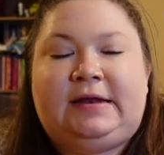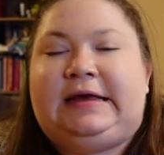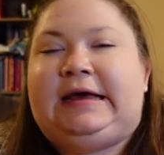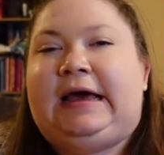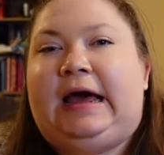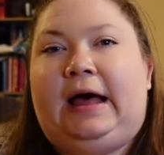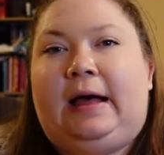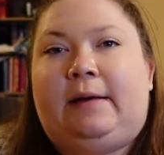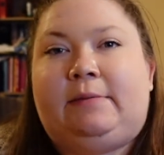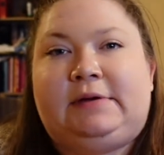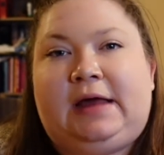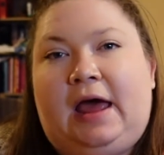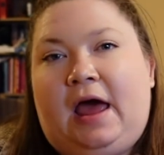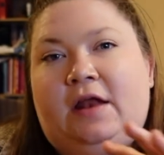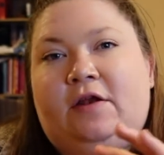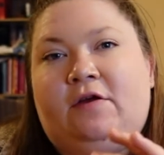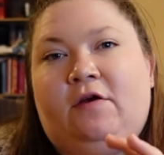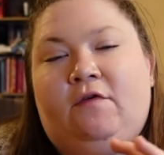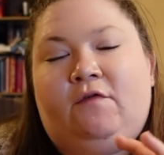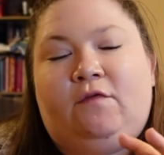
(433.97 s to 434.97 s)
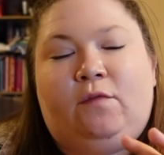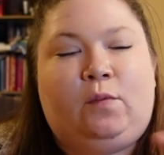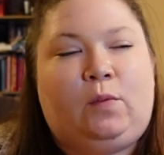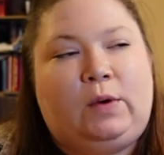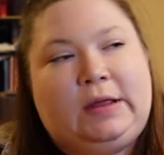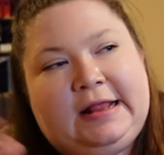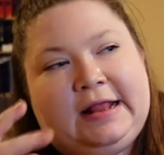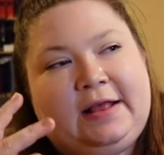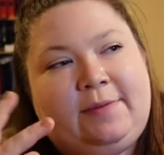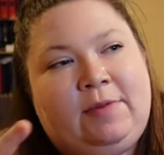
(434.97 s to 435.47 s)
It helped kind of
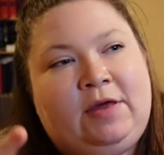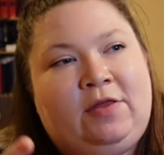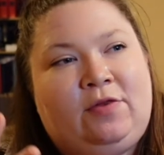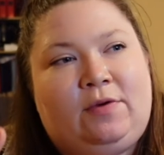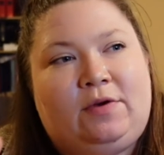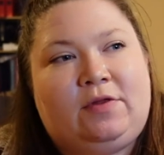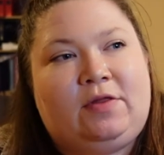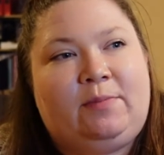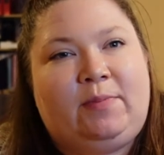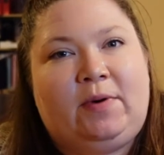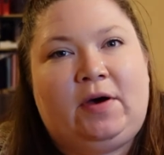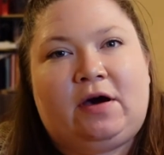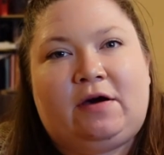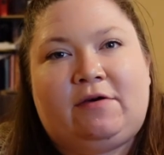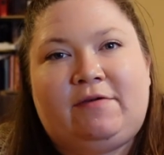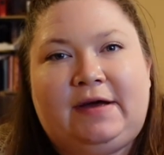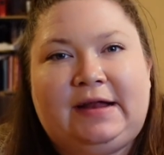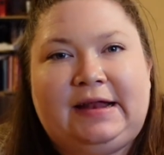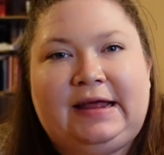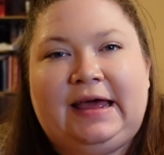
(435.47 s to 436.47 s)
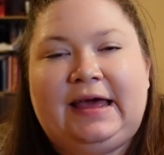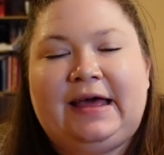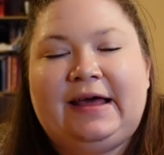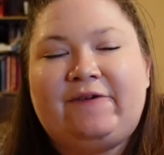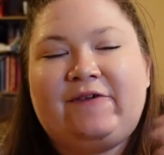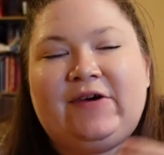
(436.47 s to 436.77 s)
whisk me through the book really